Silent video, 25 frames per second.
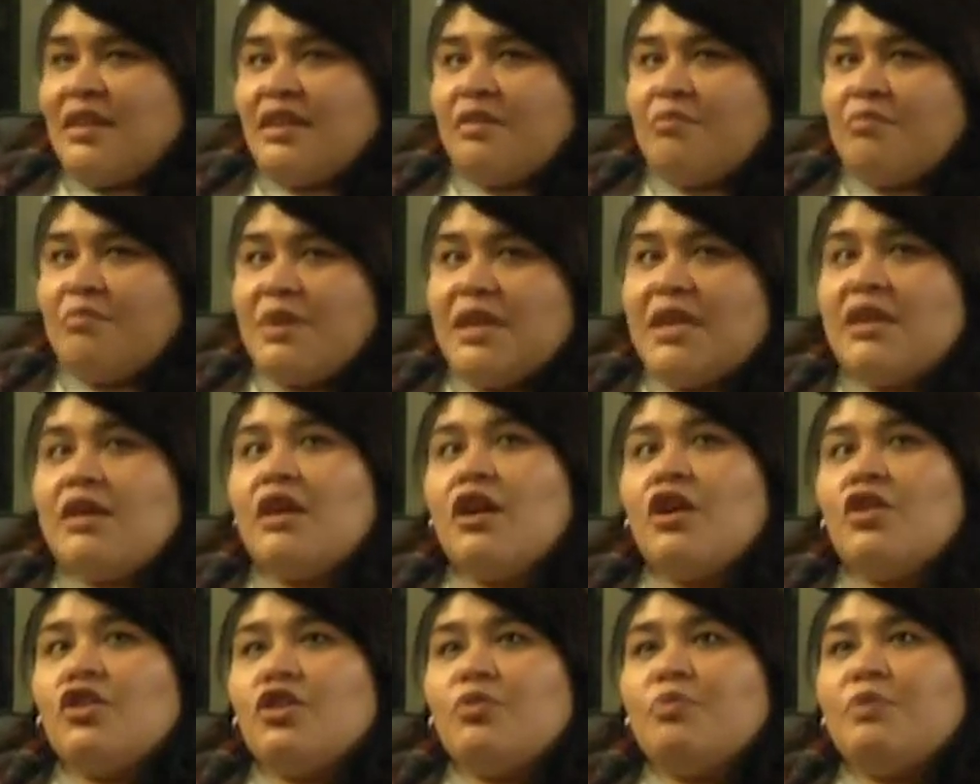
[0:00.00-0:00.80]
meet
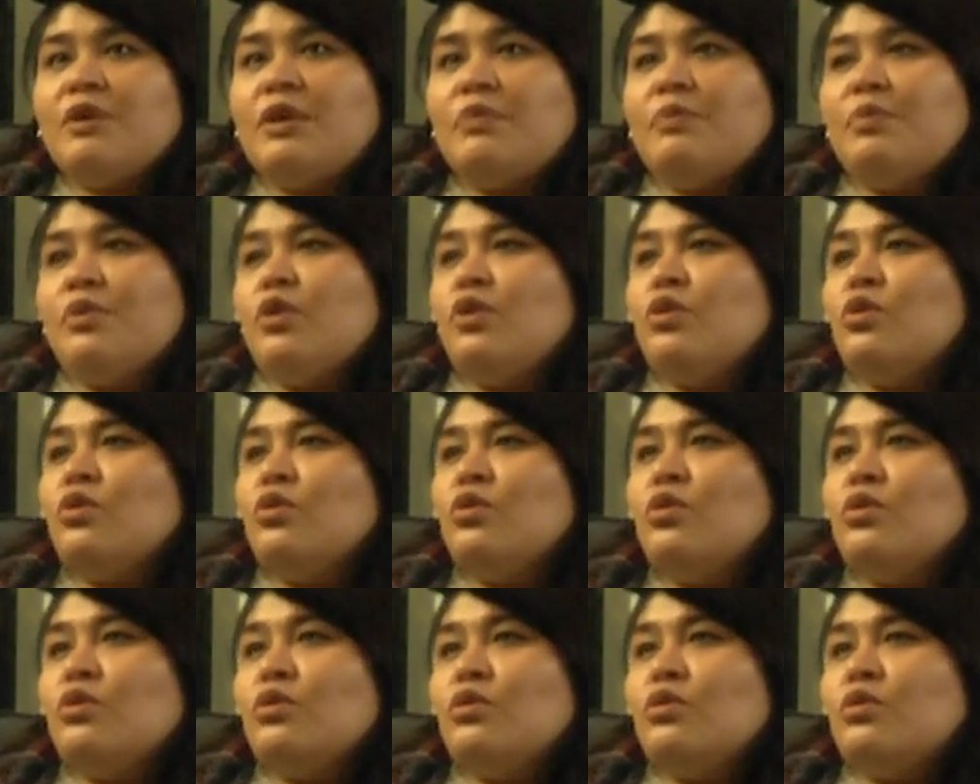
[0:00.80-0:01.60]
other people
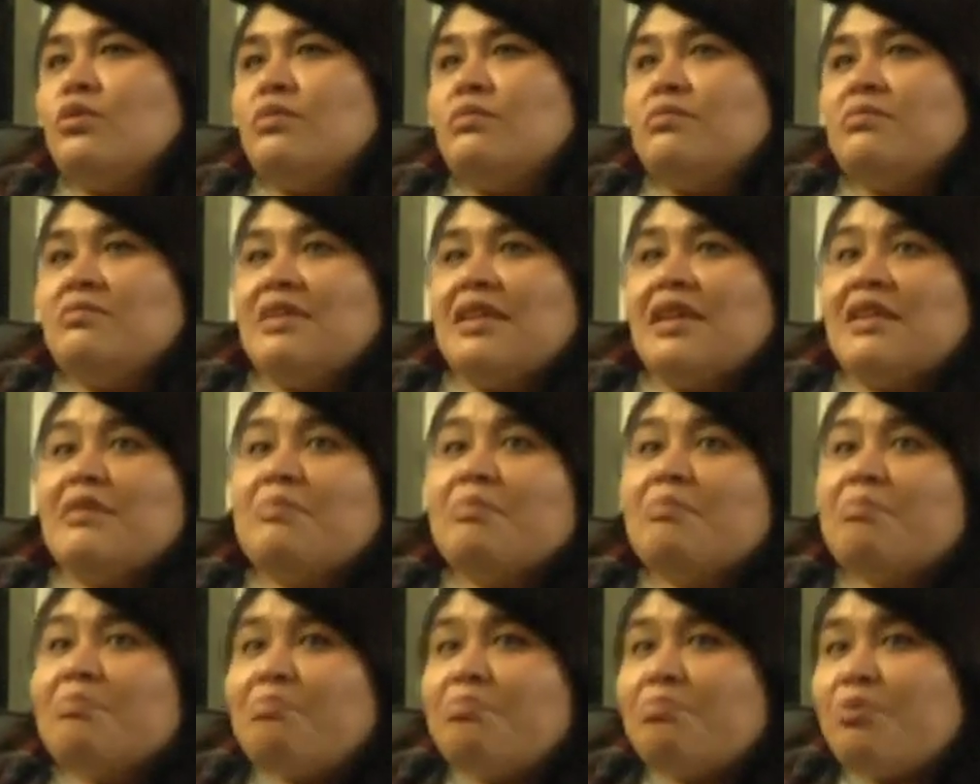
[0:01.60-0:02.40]
who
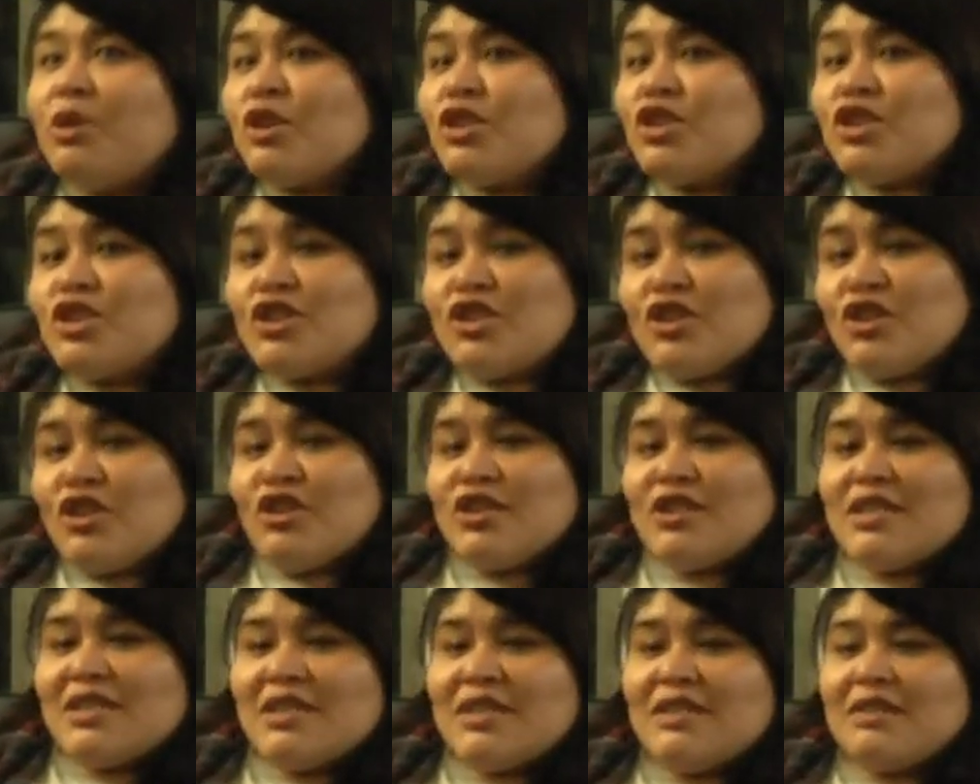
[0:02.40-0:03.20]
can purchase
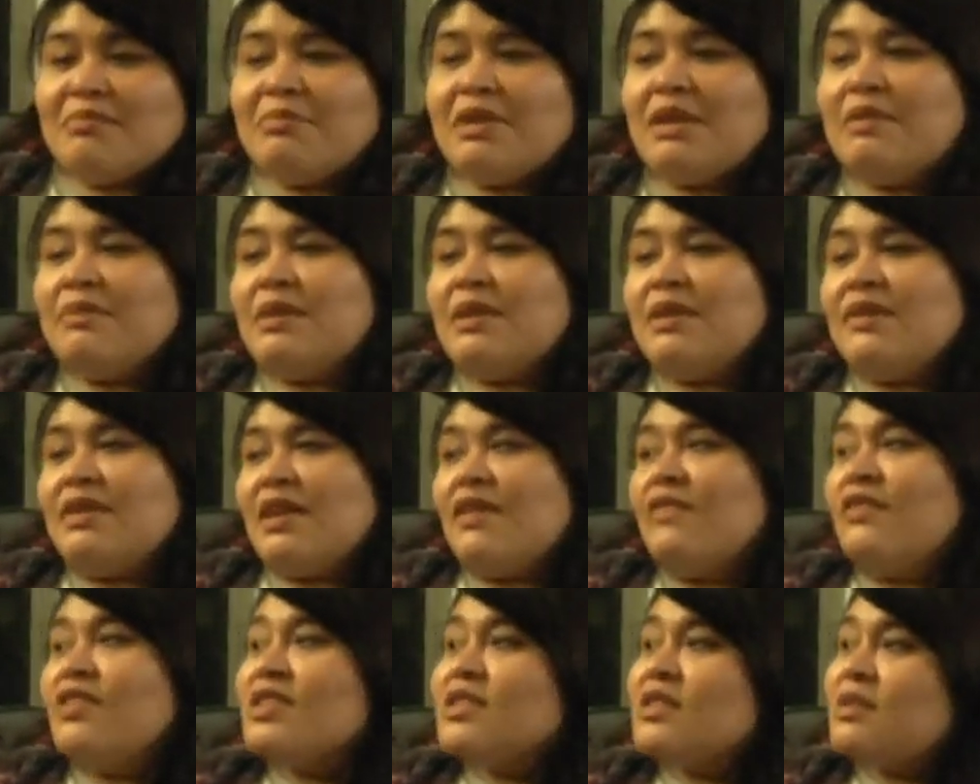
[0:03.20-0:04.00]
shirts and maybe
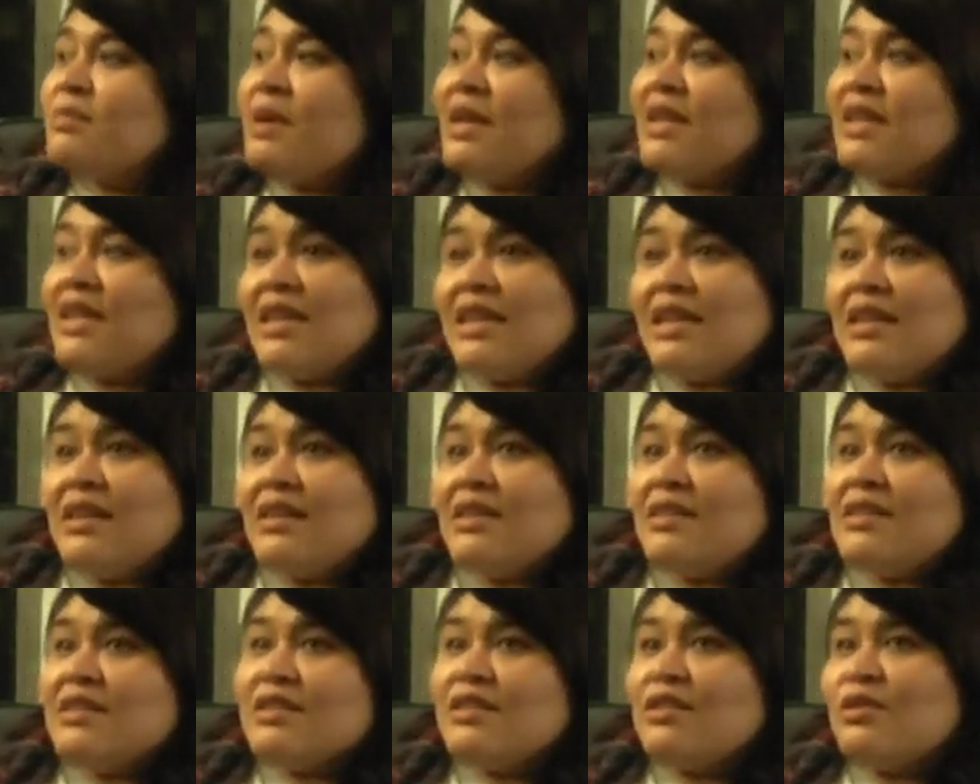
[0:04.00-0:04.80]
give us some
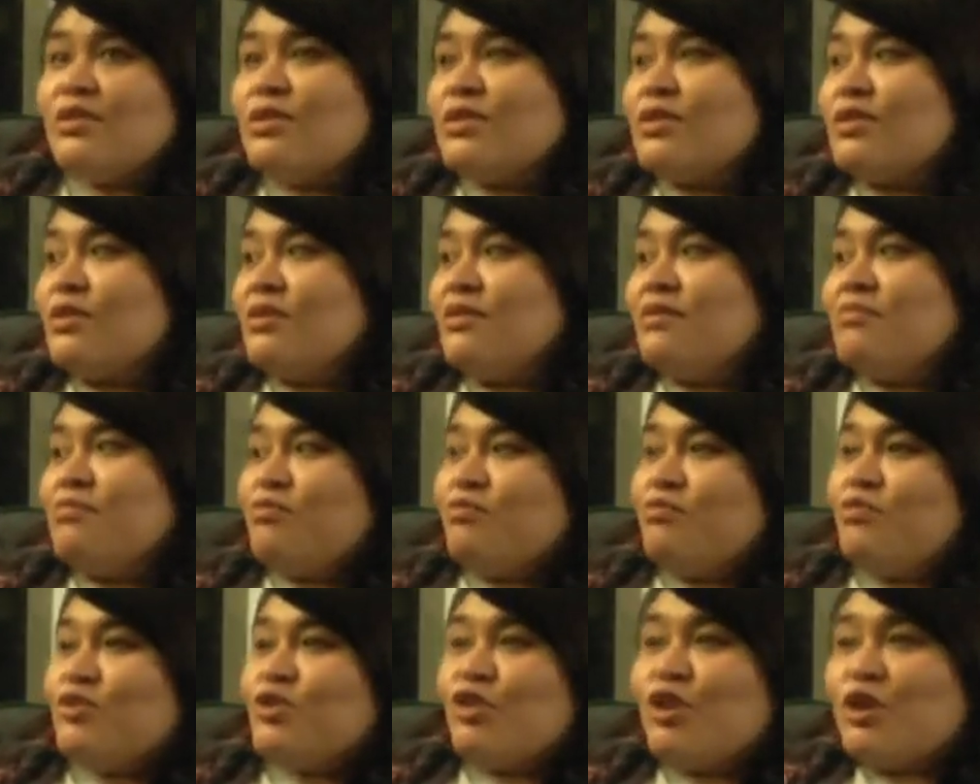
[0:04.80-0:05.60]
ideas and also
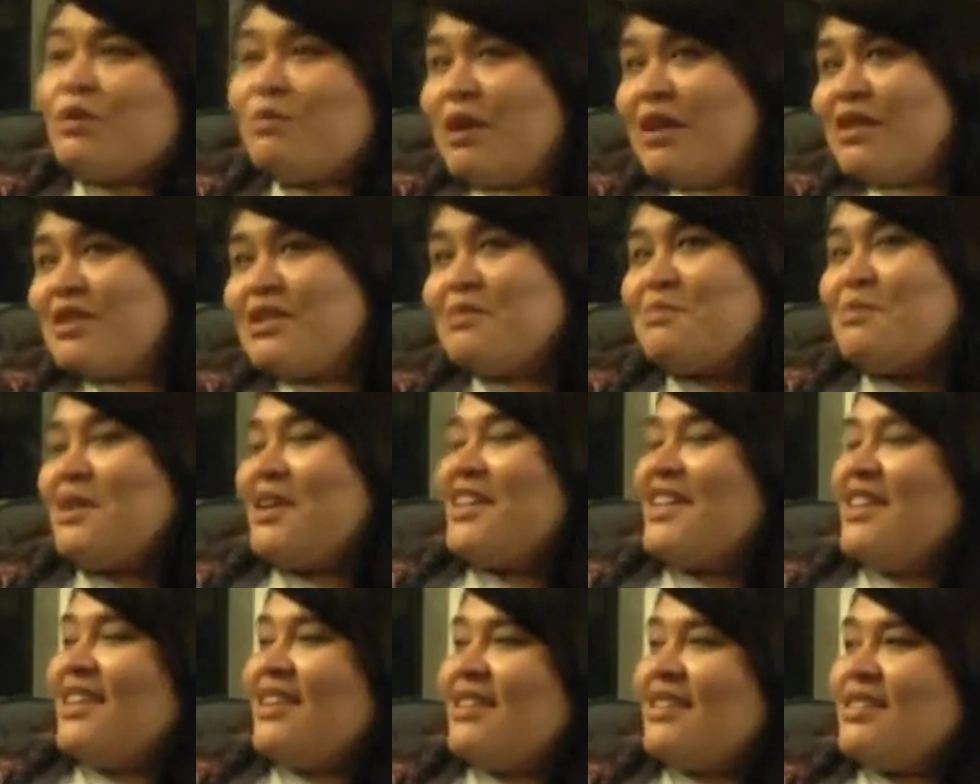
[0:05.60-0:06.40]
scream out some
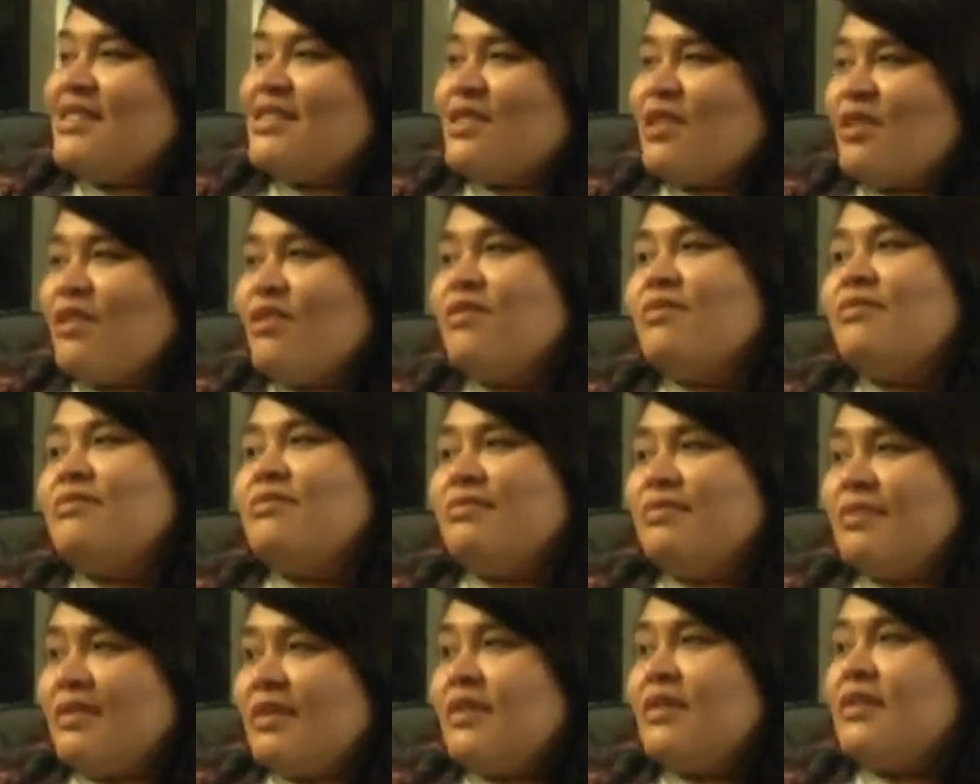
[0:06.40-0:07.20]
ideas. So,
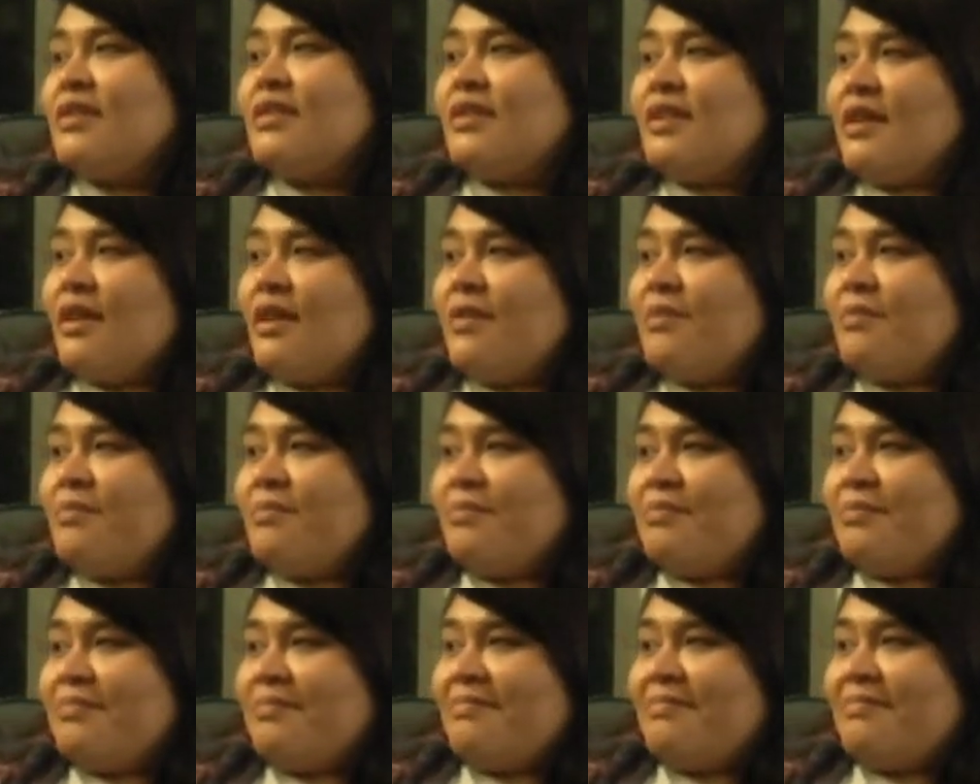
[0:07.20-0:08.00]
yep.
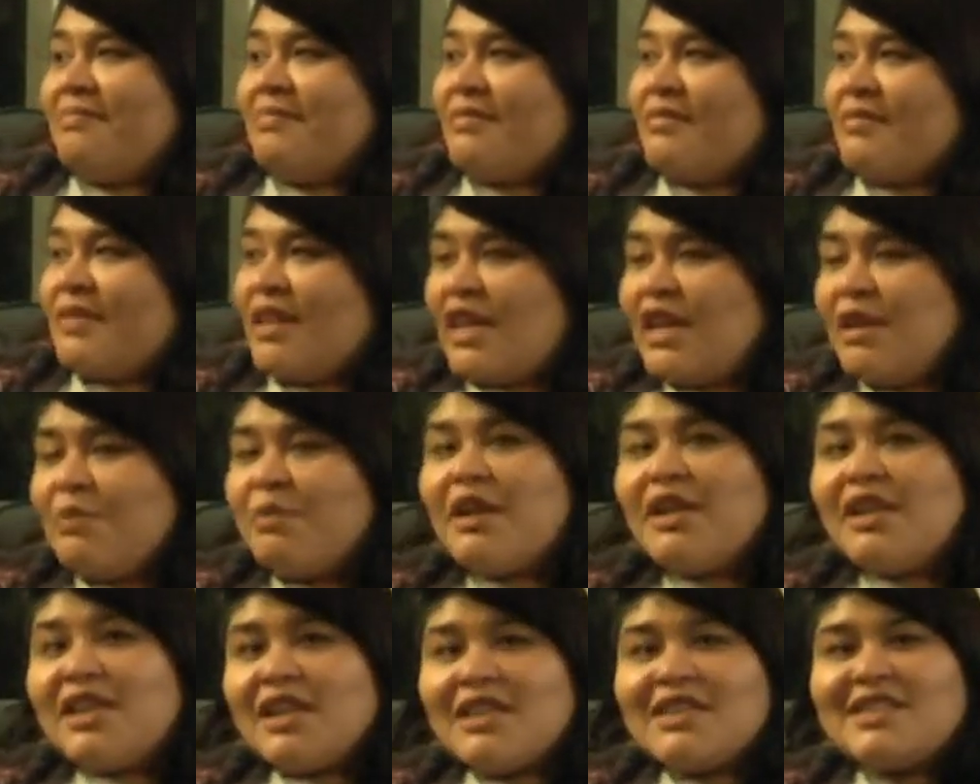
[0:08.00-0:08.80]

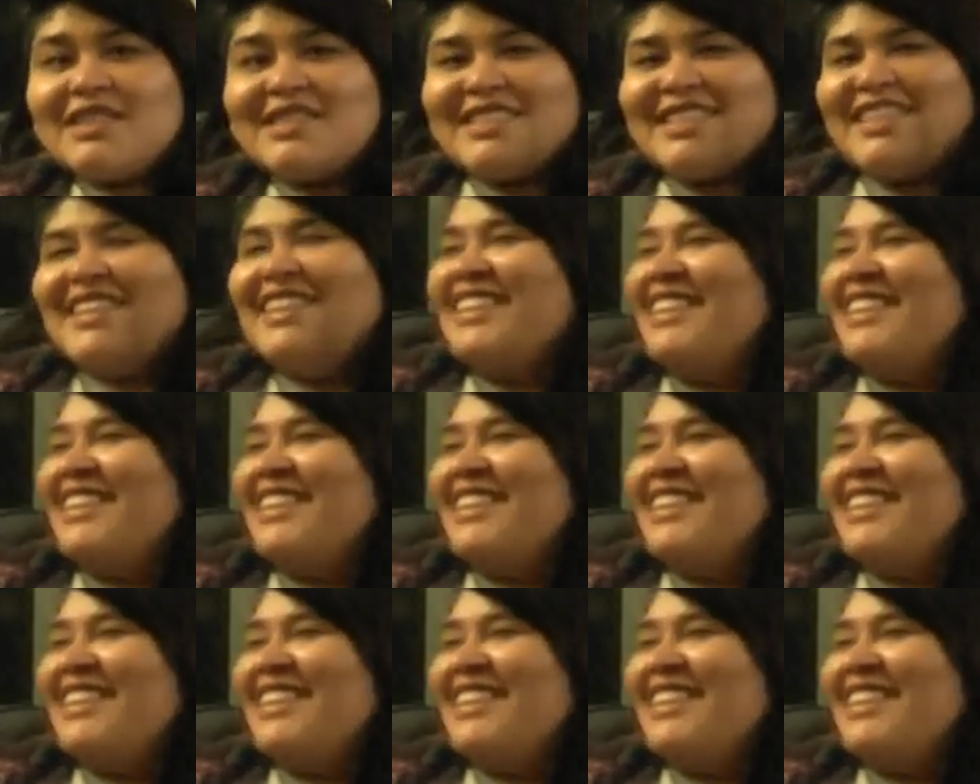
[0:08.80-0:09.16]
Email us.